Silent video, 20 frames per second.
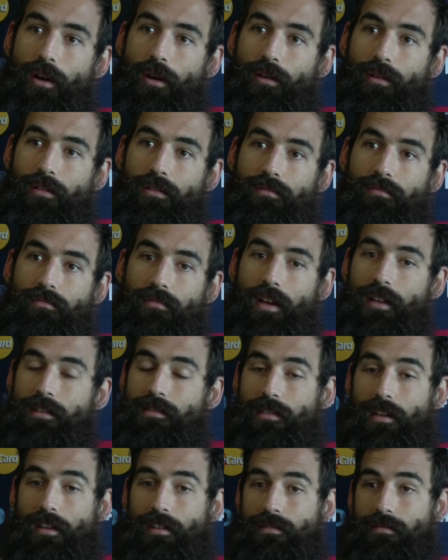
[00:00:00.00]
So
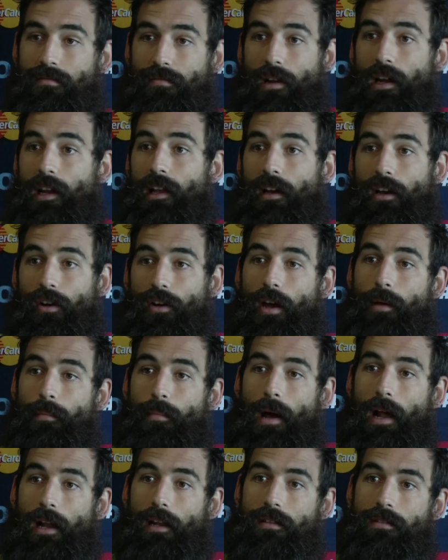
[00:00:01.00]
it's it's really a great
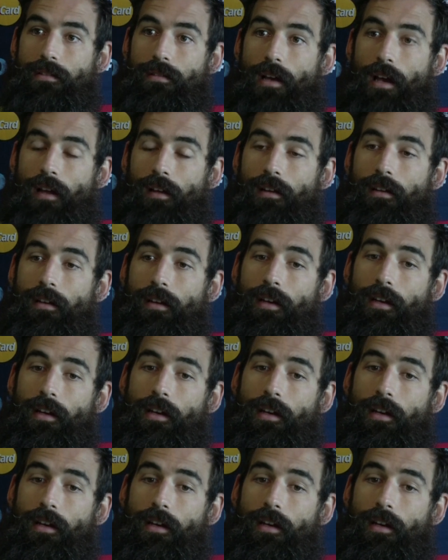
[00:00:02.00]
balance and